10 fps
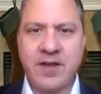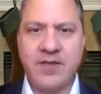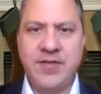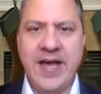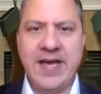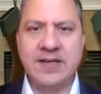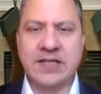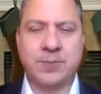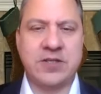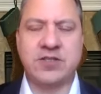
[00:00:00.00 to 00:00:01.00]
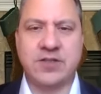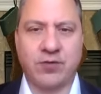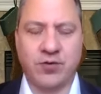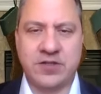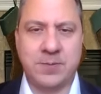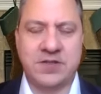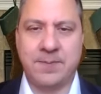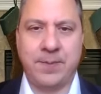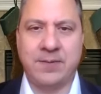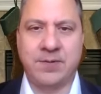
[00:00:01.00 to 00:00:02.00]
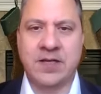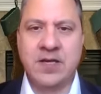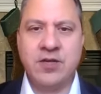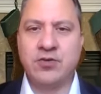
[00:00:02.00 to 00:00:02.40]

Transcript: that expressions of Christmas in public